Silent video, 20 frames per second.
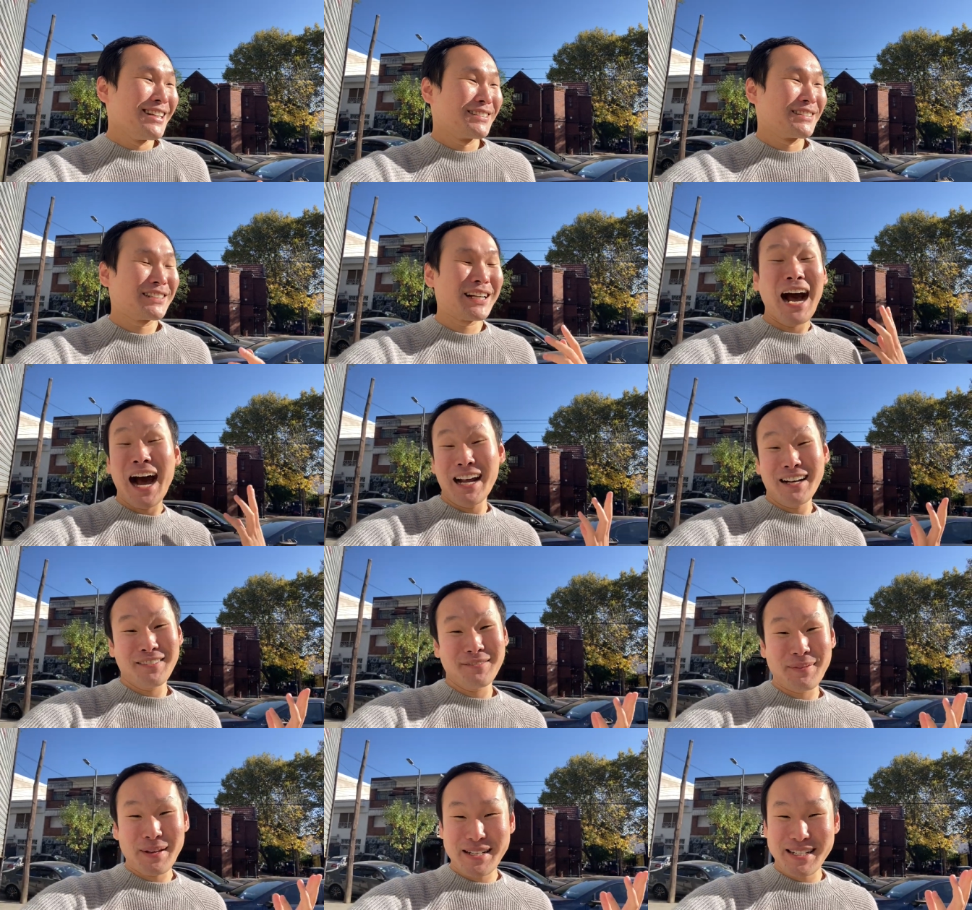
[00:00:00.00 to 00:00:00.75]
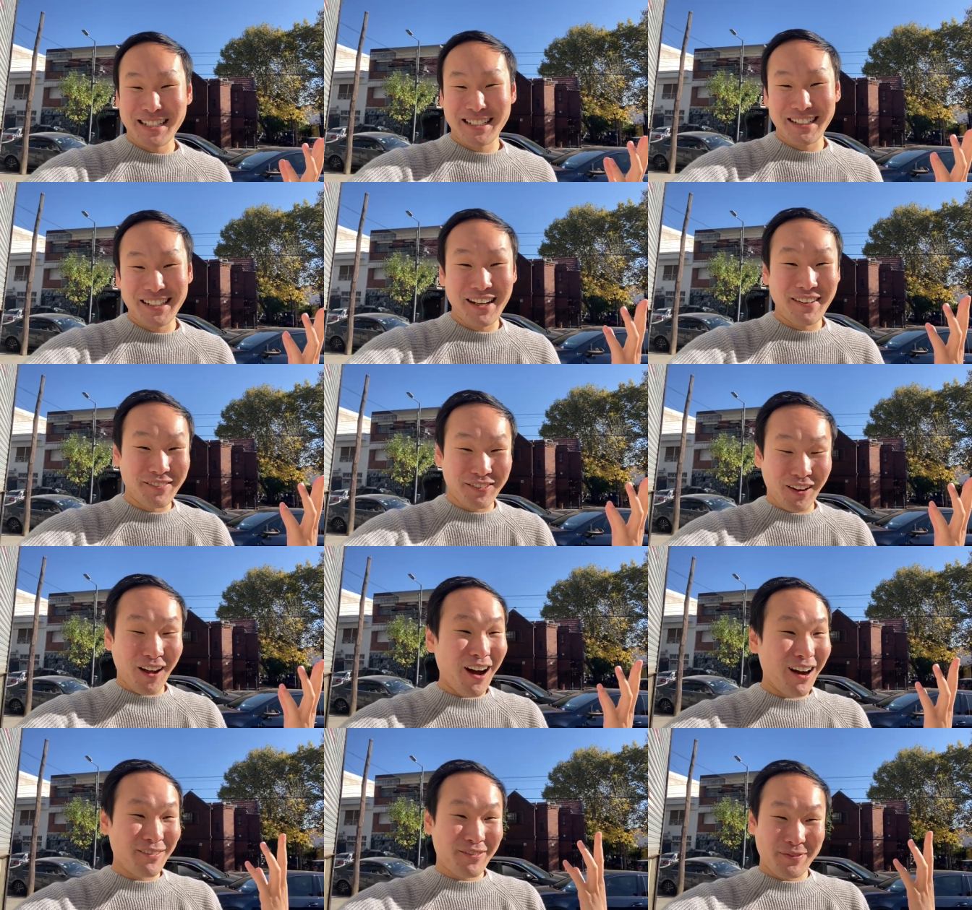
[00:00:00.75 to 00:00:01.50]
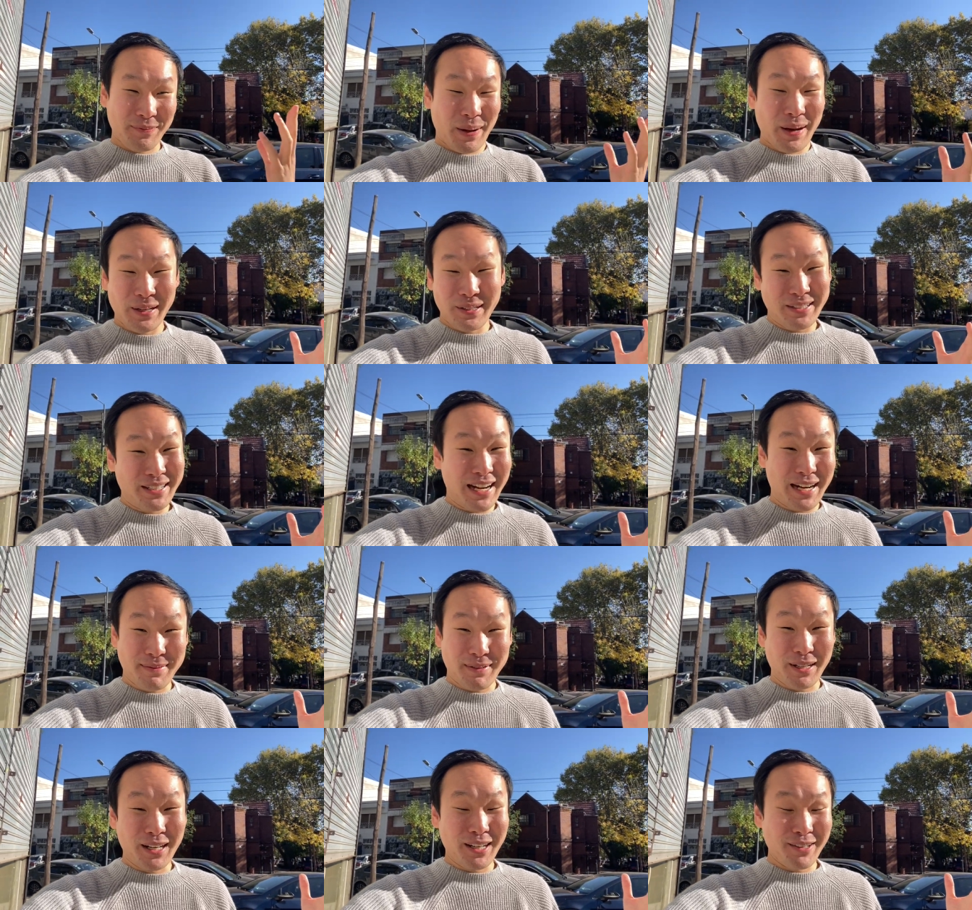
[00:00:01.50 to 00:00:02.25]
kind of basically a vlog per
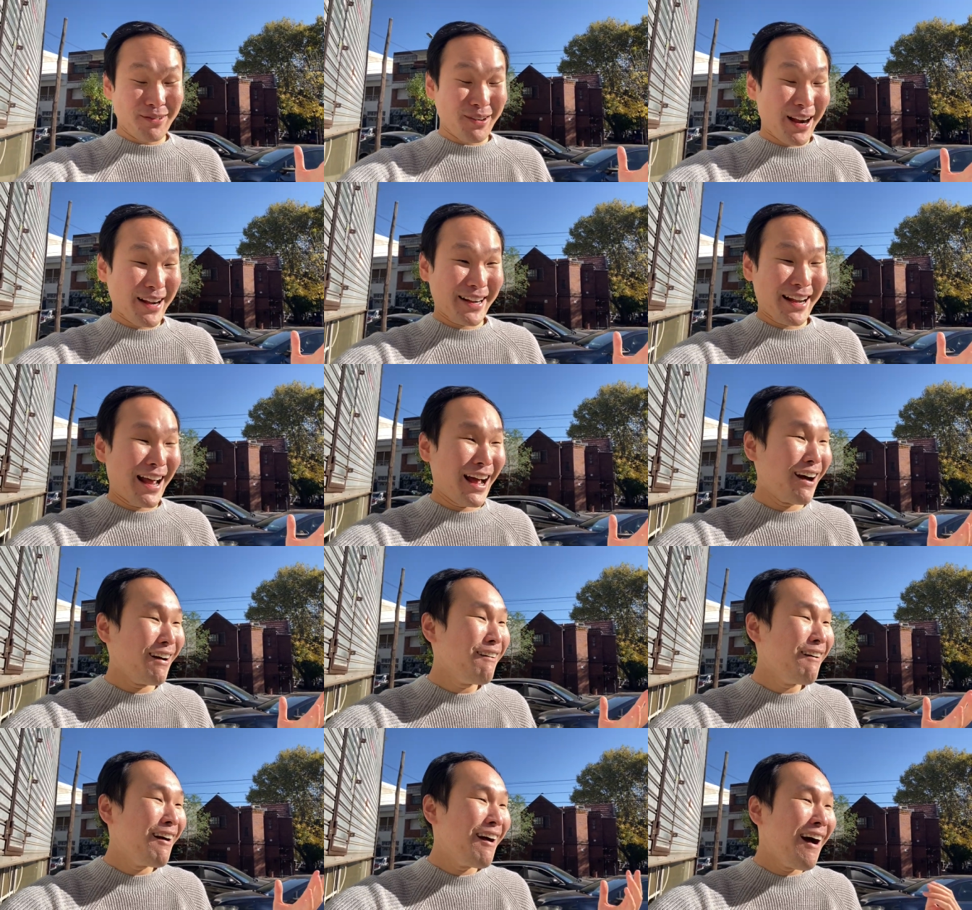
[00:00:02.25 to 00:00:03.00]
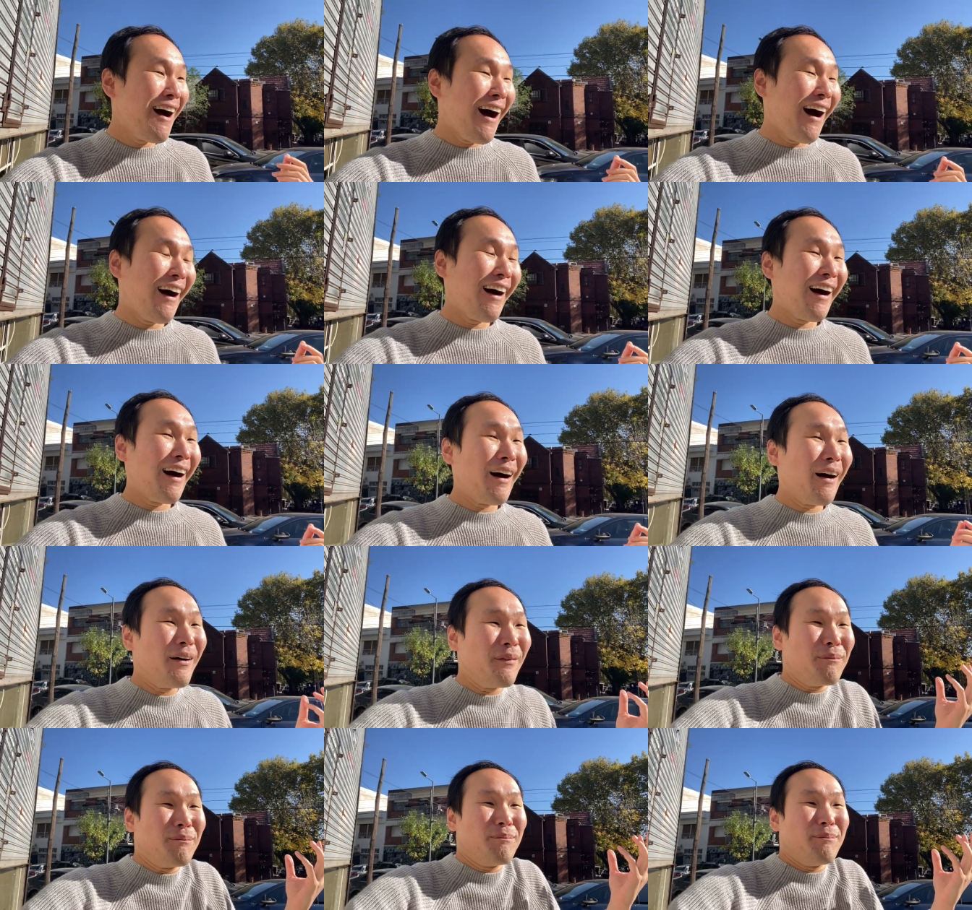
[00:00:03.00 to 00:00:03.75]
neighborhood right now uh,